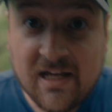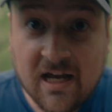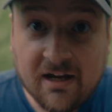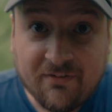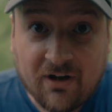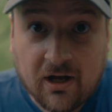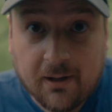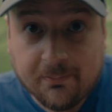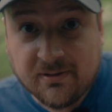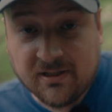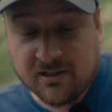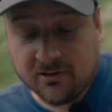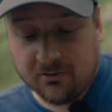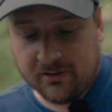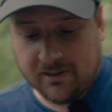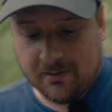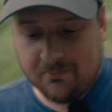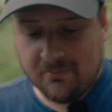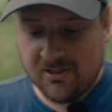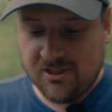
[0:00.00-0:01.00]
have optical
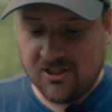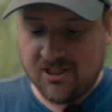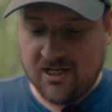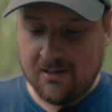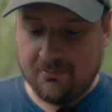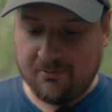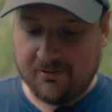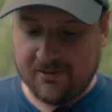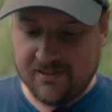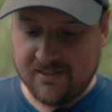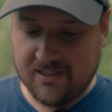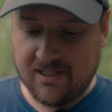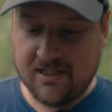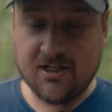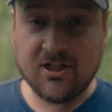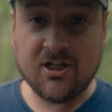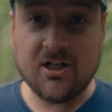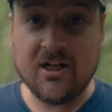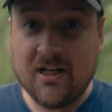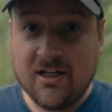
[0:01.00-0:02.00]
image
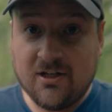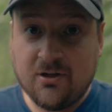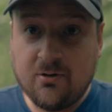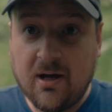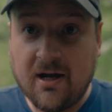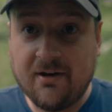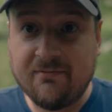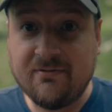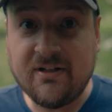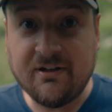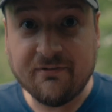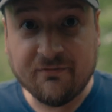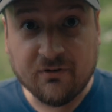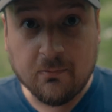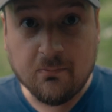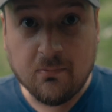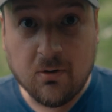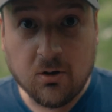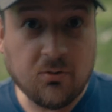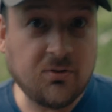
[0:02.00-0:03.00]
stabilization, and you have different
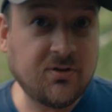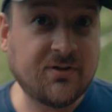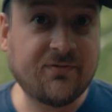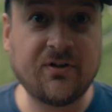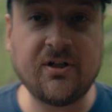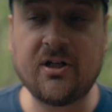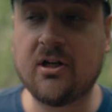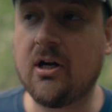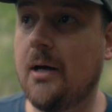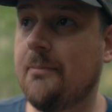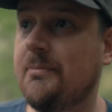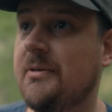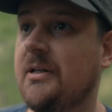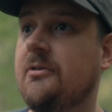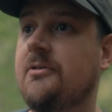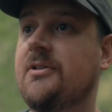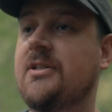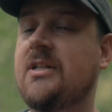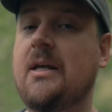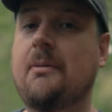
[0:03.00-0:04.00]
modes for your
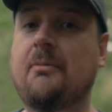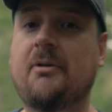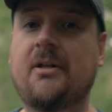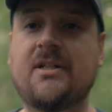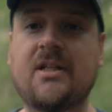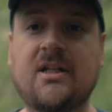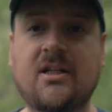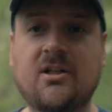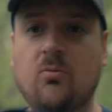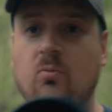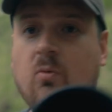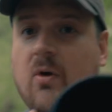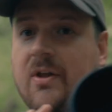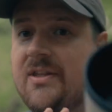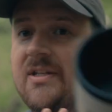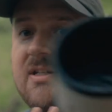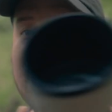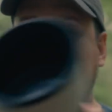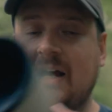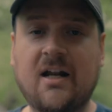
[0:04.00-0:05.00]
optical stabilization. One
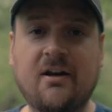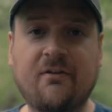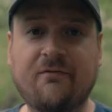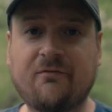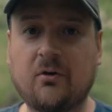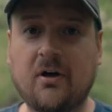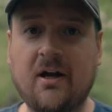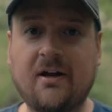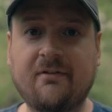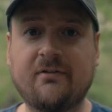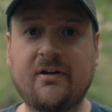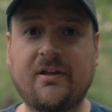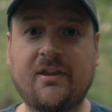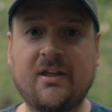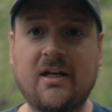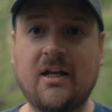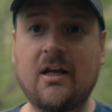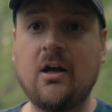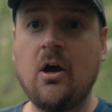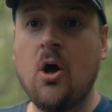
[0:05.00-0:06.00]
that's kind of for
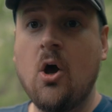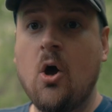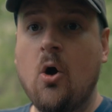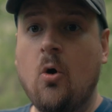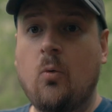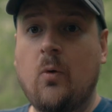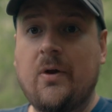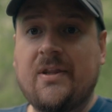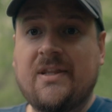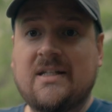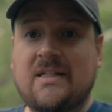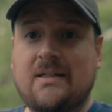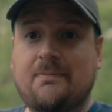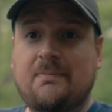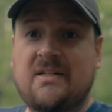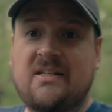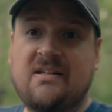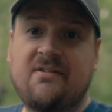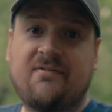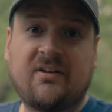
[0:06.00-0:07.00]
everything, one that's
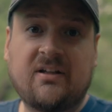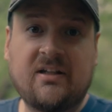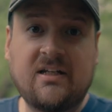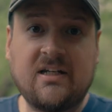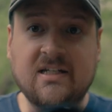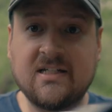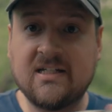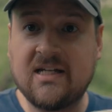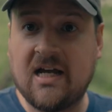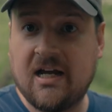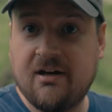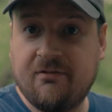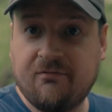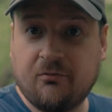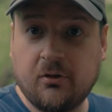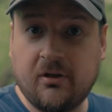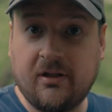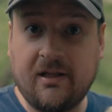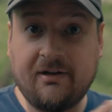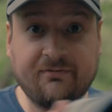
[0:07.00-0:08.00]
specifically designed
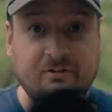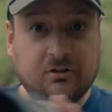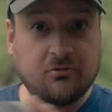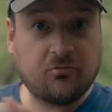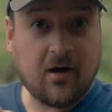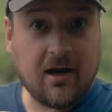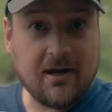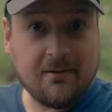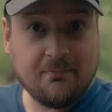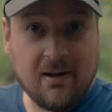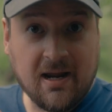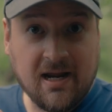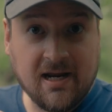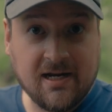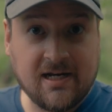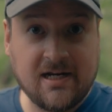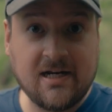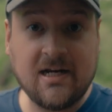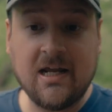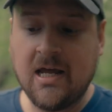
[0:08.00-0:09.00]
for left to right
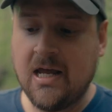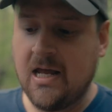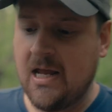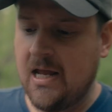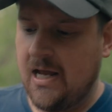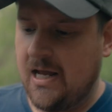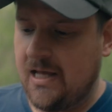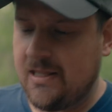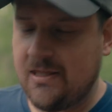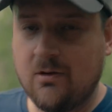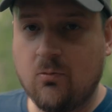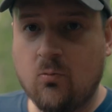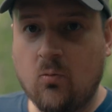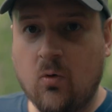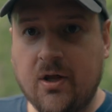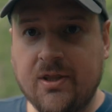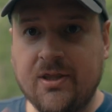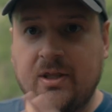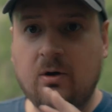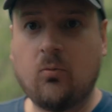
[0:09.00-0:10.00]
panning, and then
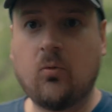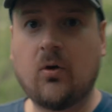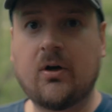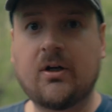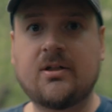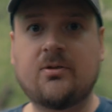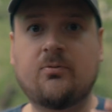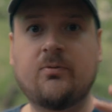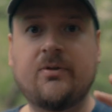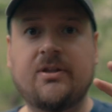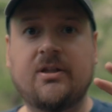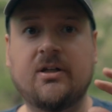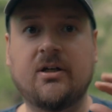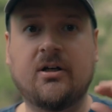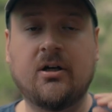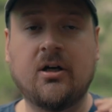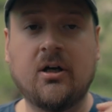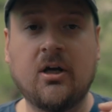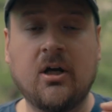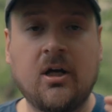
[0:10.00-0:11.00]
one that works with
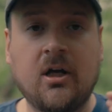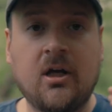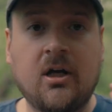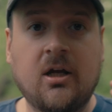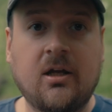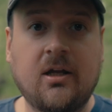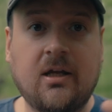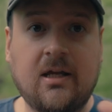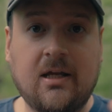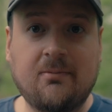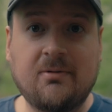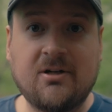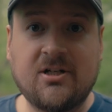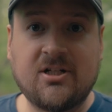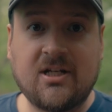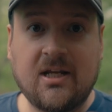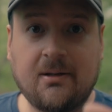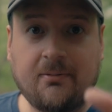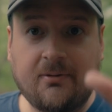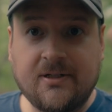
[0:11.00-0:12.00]
the image
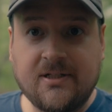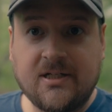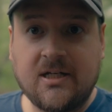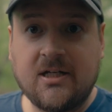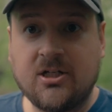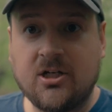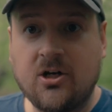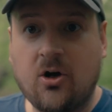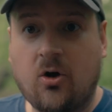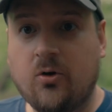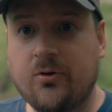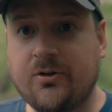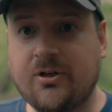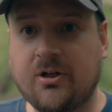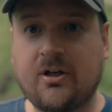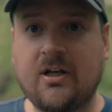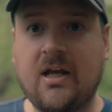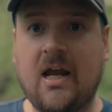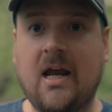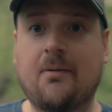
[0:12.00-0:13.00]
stabilization on
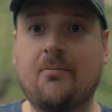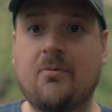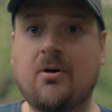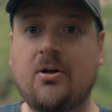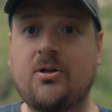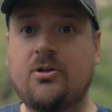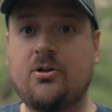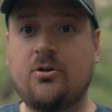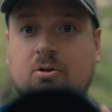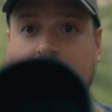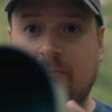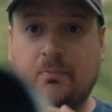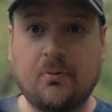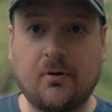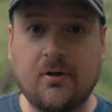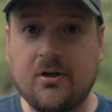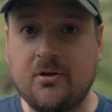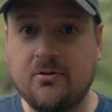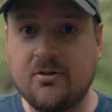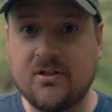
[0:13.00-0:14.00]
your camera to
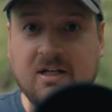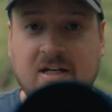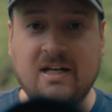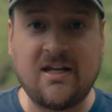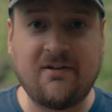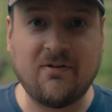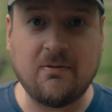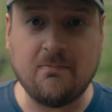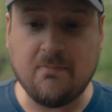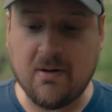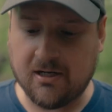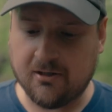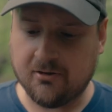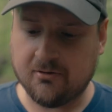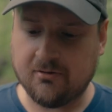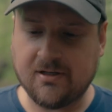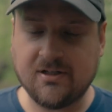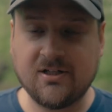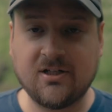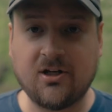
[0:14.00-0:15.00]
produce an even better
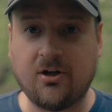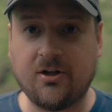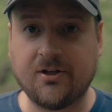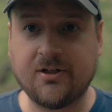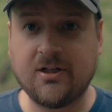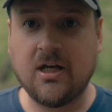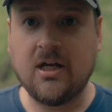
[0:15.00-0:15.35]
result.